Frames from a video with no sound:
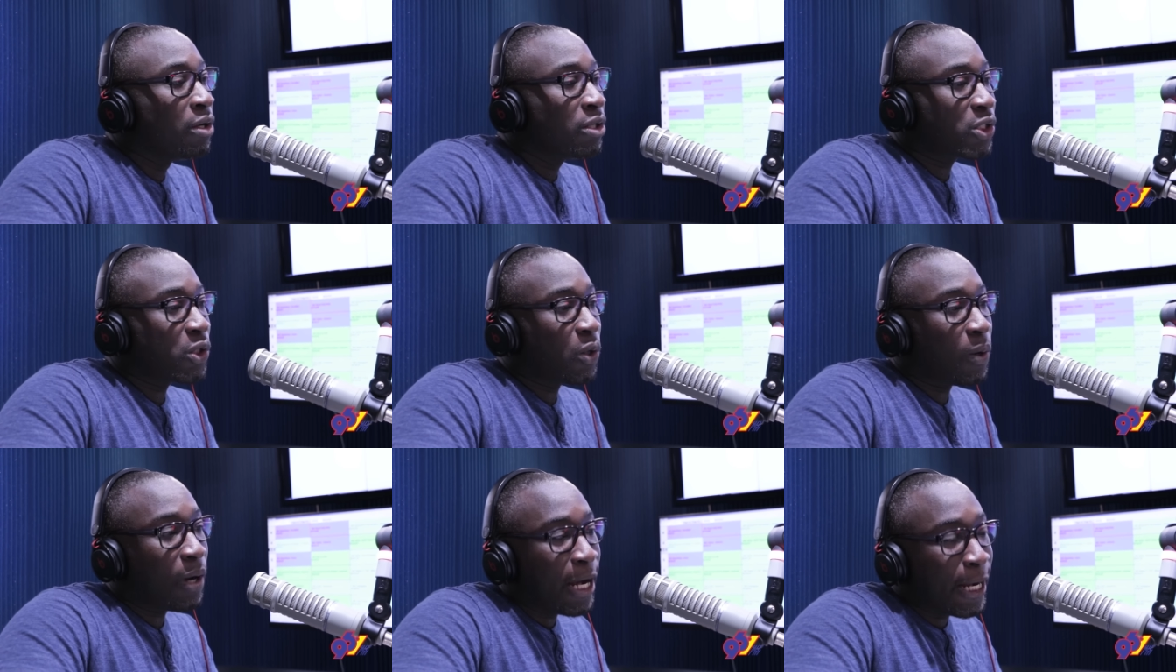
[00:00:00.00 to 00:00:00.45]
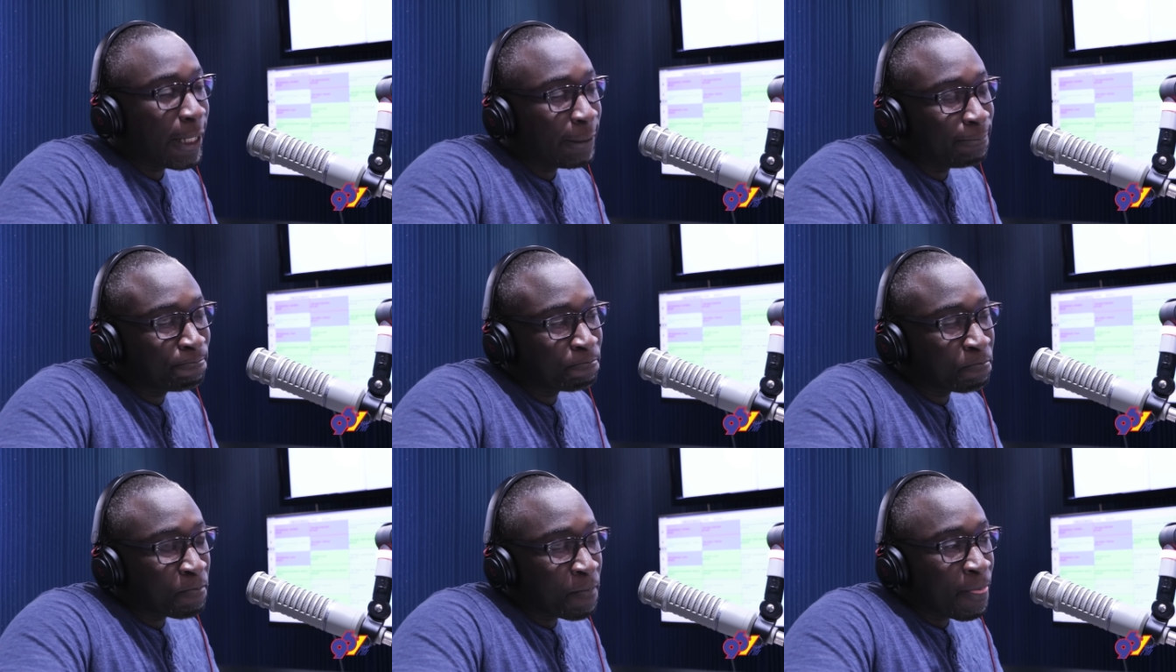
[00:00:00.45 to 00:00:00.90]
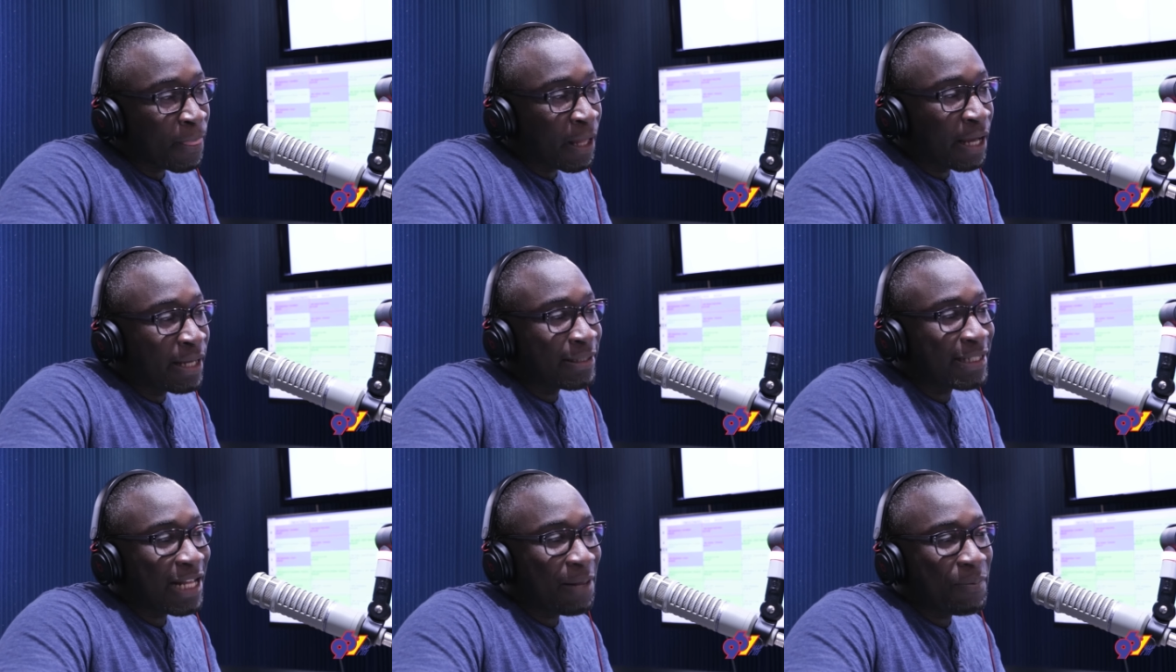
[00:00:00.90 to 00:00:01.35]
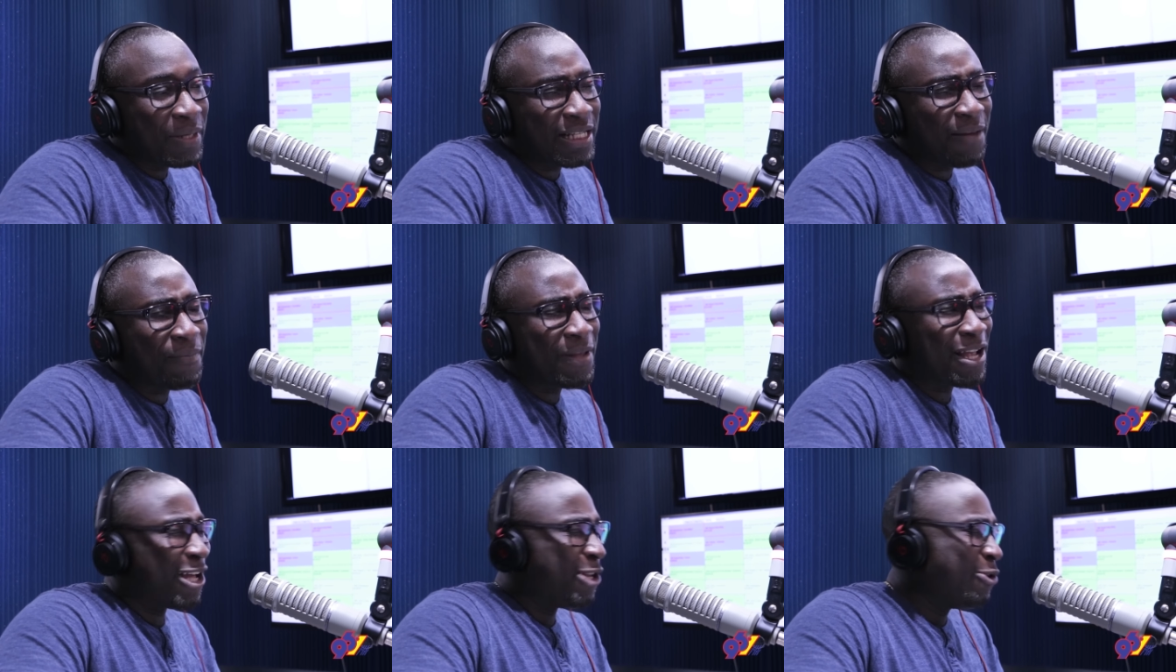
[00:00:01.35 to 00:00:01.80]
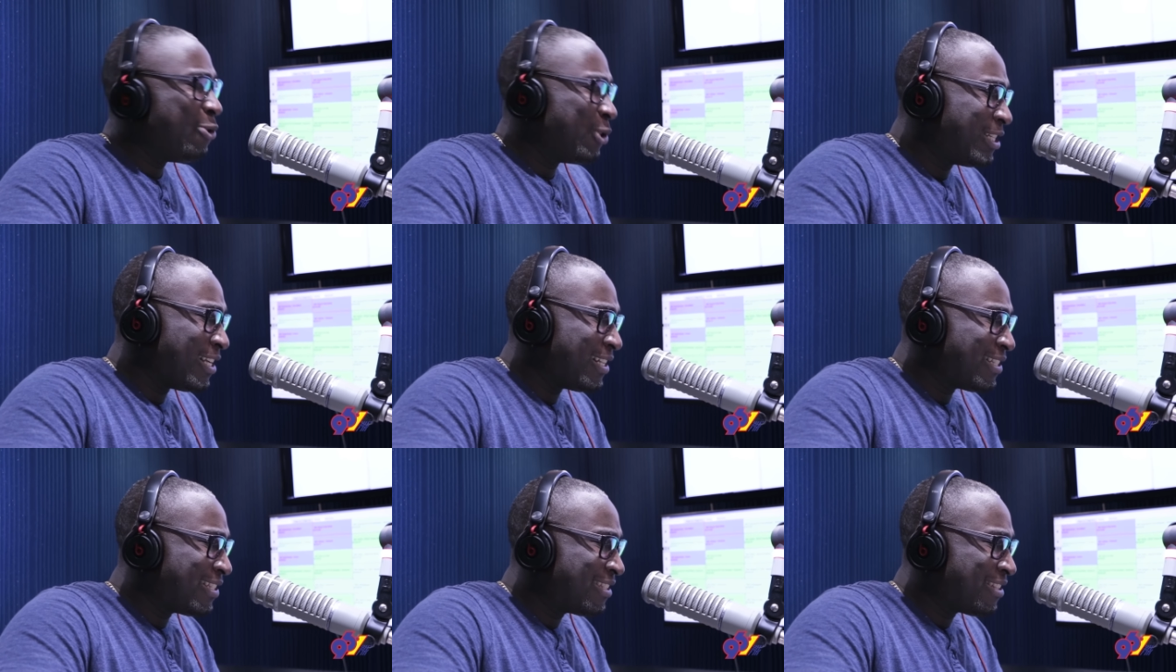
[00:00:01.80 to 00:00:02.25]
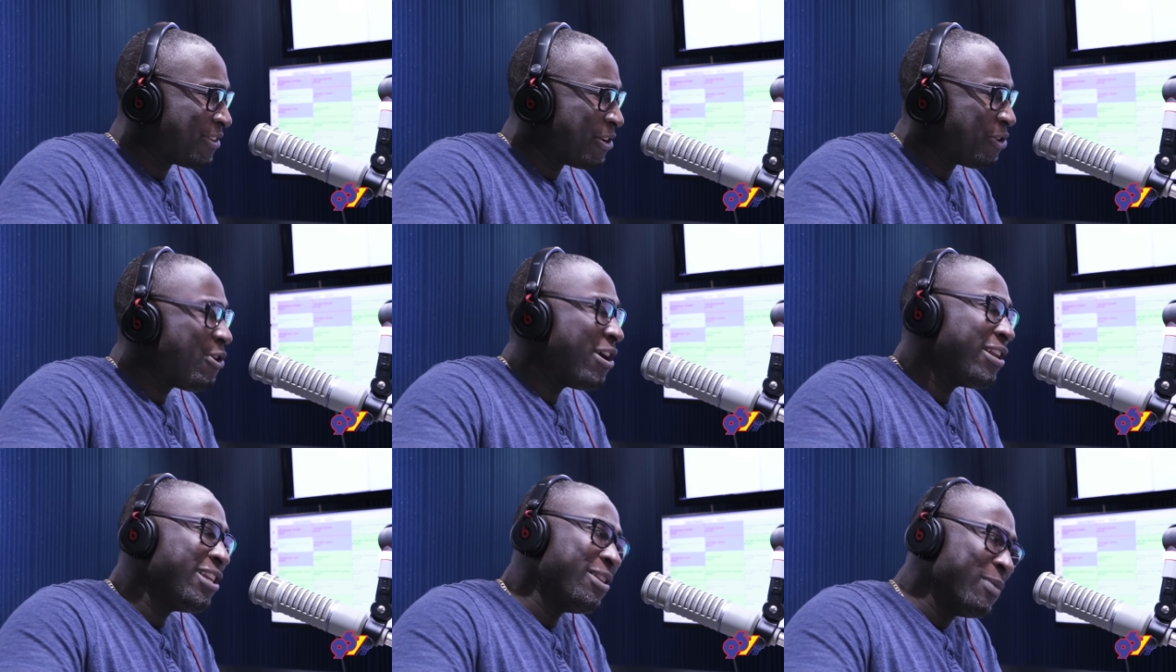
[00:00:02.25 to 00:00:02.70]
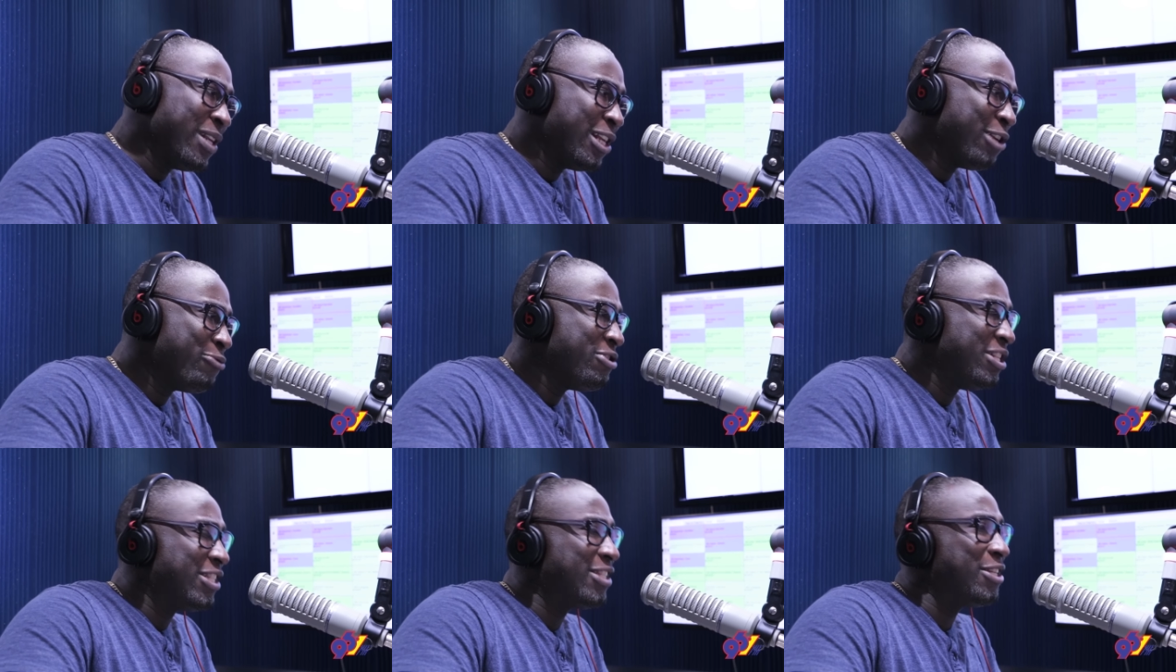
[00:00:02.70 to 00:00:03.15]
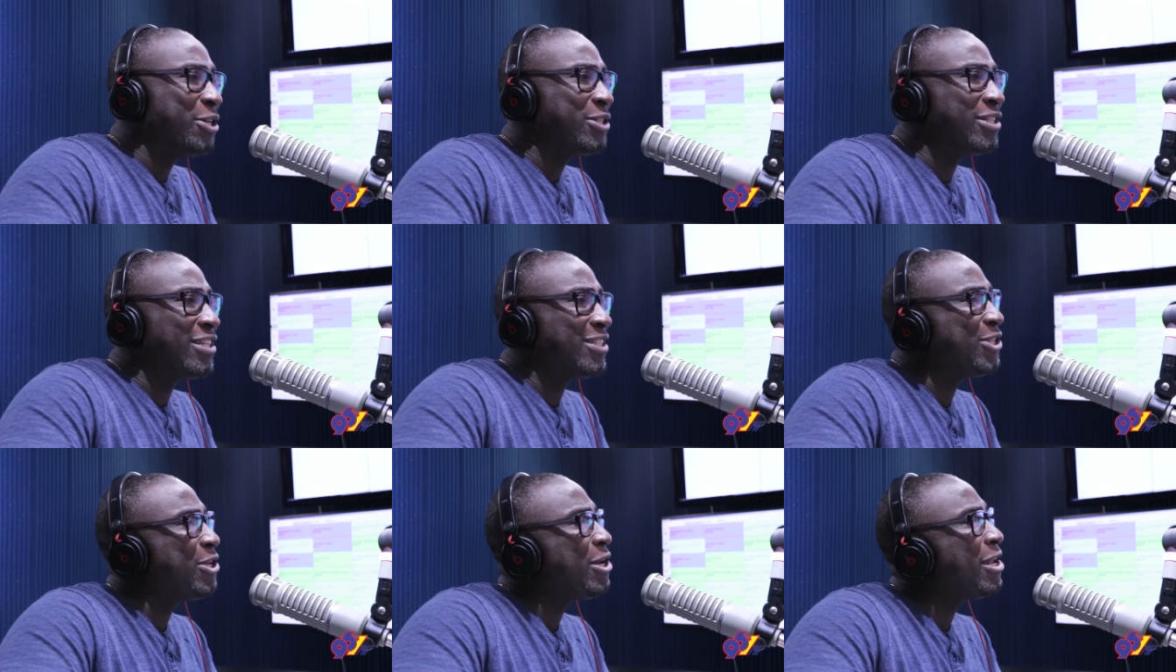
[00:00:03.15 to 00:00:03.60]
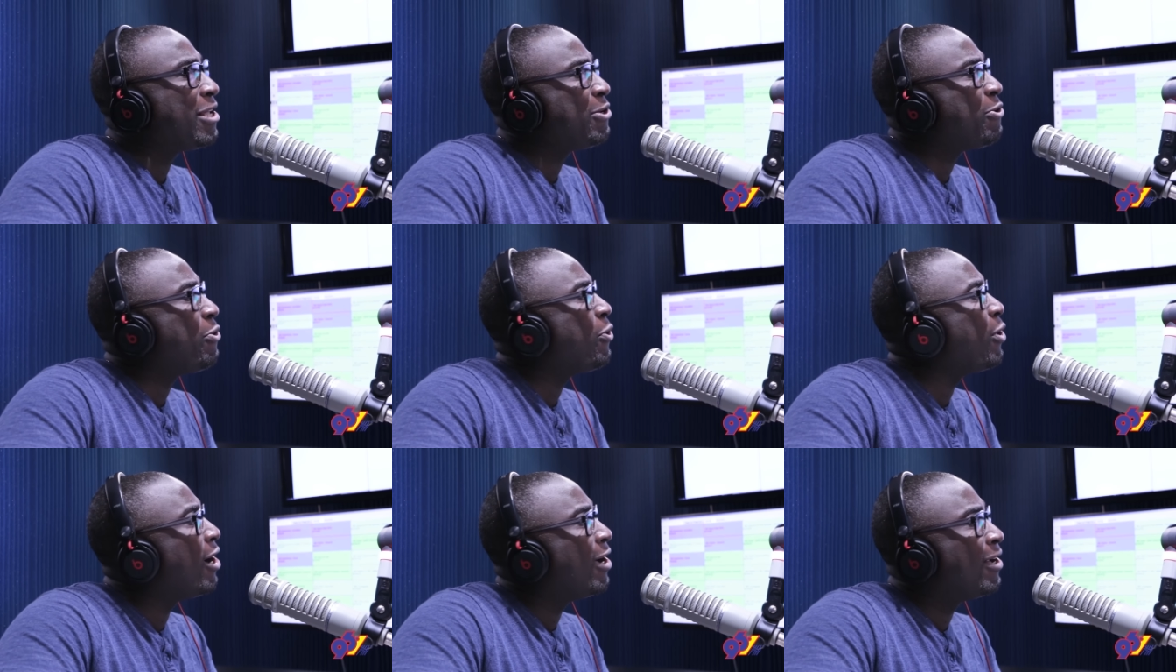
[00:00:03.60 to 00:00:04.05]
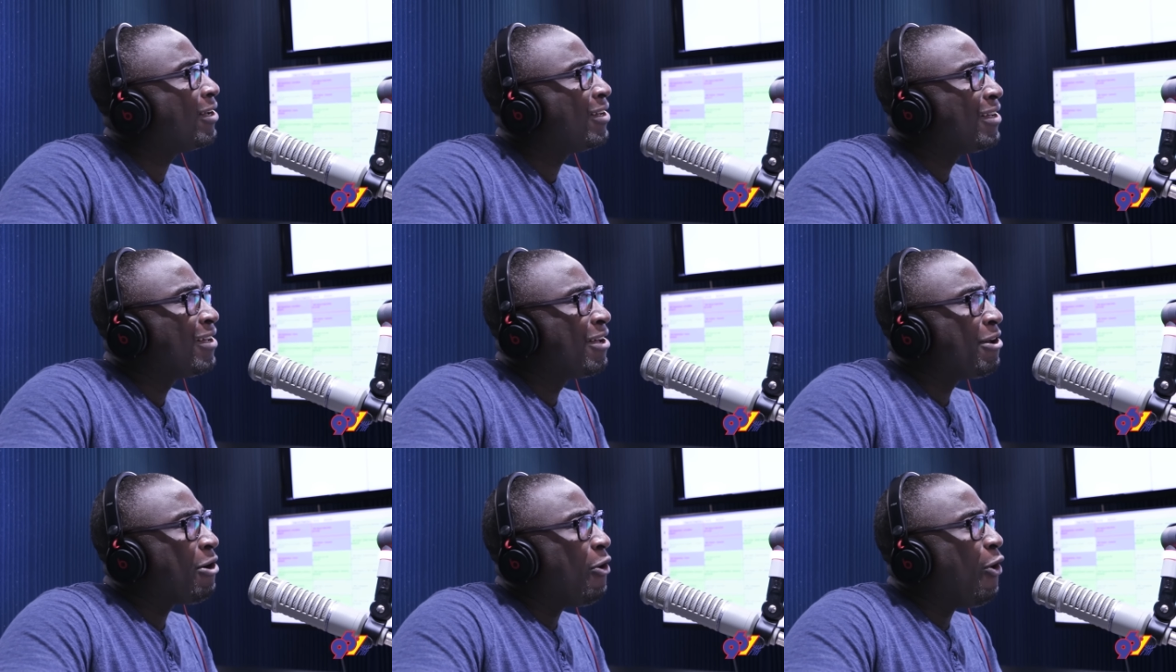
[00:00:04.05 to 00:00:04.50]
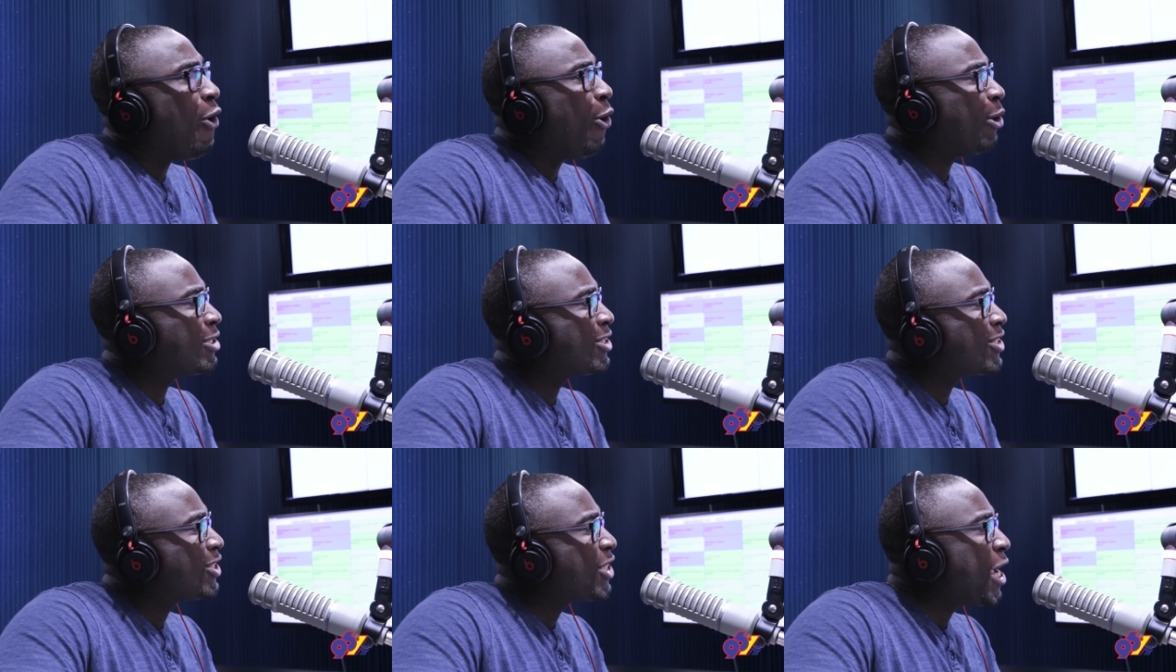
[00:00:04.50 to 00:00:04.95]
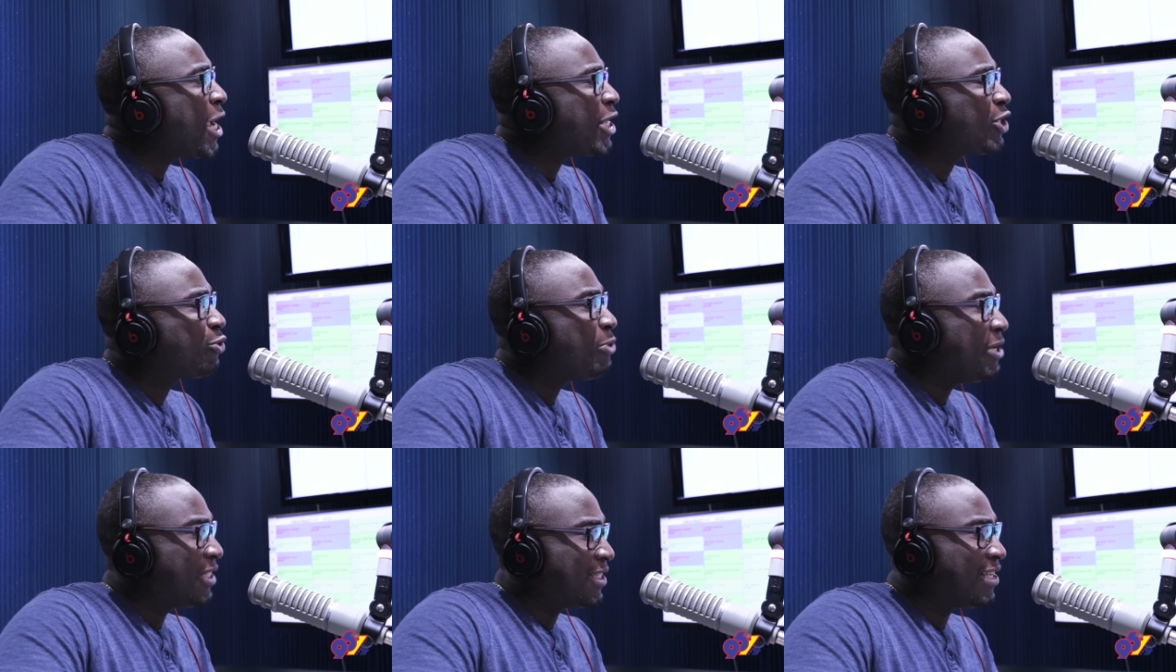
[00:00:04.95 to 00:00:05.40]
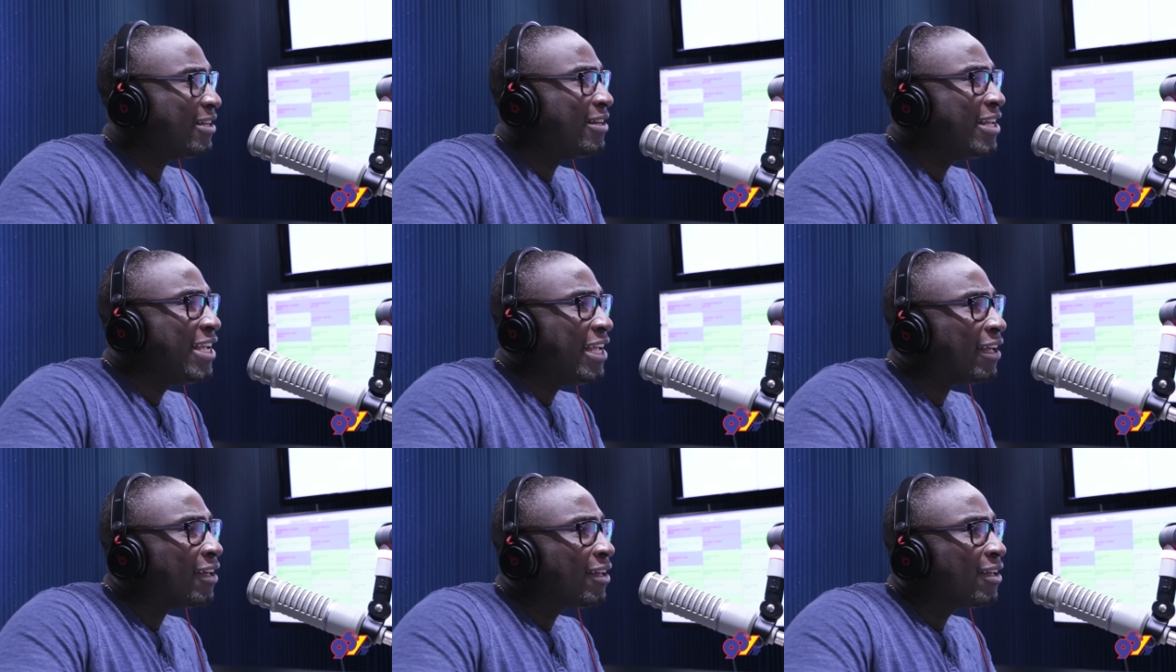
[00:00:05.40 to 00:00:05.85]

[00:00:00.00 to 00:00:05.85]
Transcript: So um, Tell me something. I noticed, you know, I did my little research. I see that you were on stage recently.